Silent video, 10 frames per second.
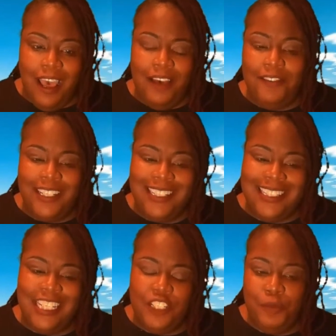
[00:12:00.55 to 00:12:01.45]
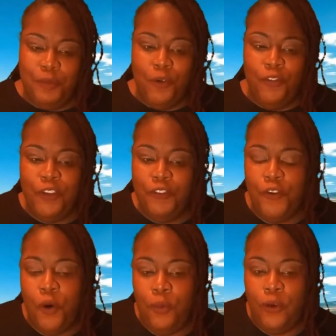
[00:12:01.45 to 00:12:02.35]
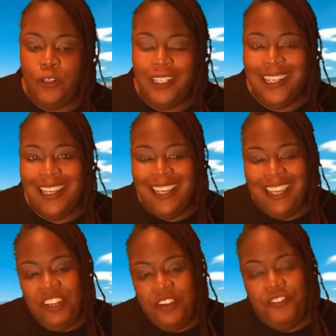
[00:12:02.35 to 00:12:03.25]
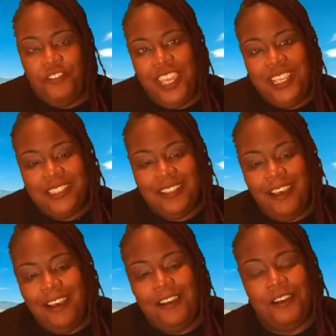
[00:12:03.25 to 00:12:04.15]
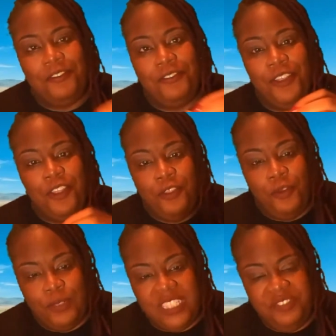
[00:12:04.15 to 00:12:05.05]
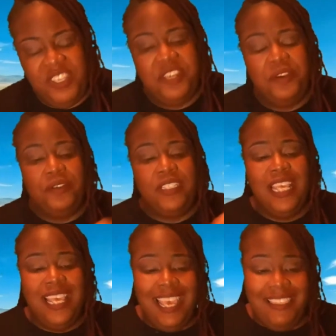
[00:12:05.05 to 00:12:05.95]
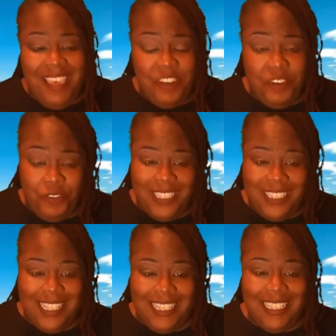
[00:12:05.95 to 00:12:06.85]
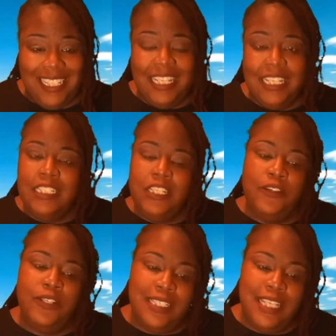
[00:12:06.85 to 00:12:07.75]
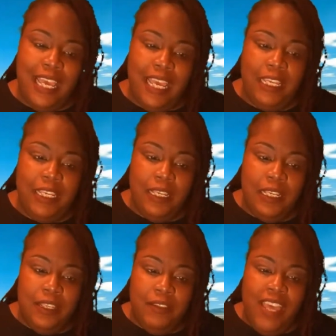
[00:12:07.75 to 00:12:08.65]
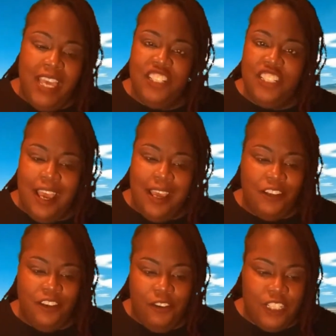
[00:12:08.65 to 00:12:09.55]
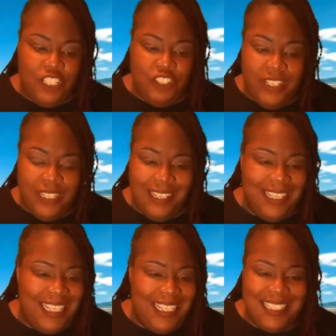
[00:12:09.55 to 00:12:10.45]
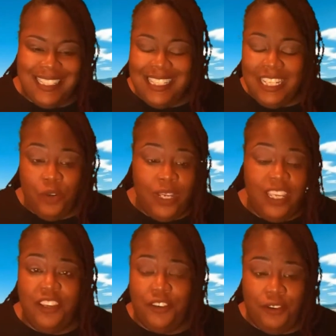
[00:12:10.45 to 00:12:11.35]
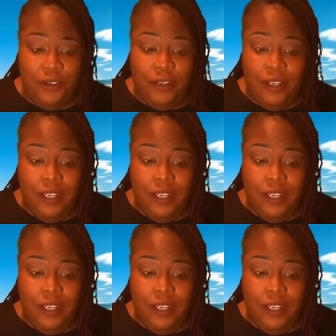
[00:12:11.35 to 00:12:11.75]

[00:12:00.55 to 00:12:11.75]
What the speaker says: Confidence is you moving forward in the face of those fears and that nervousness. Till today, that shy girl, Katrina, is still here.